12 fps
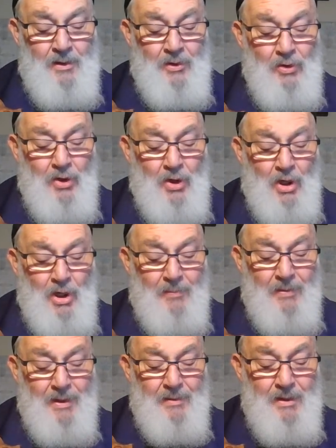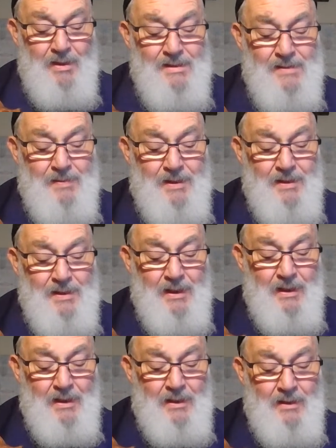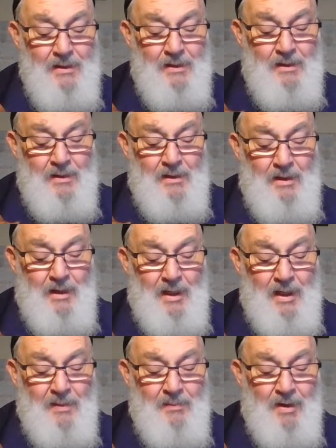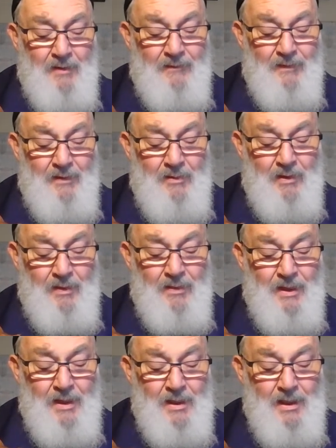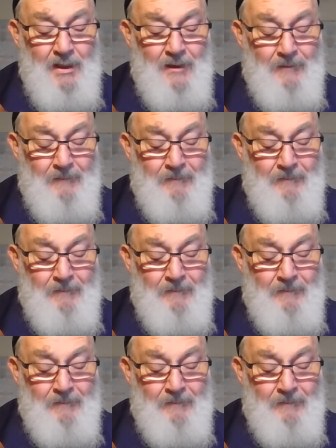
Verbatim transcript: O God, be in my speaking and in my very thinking.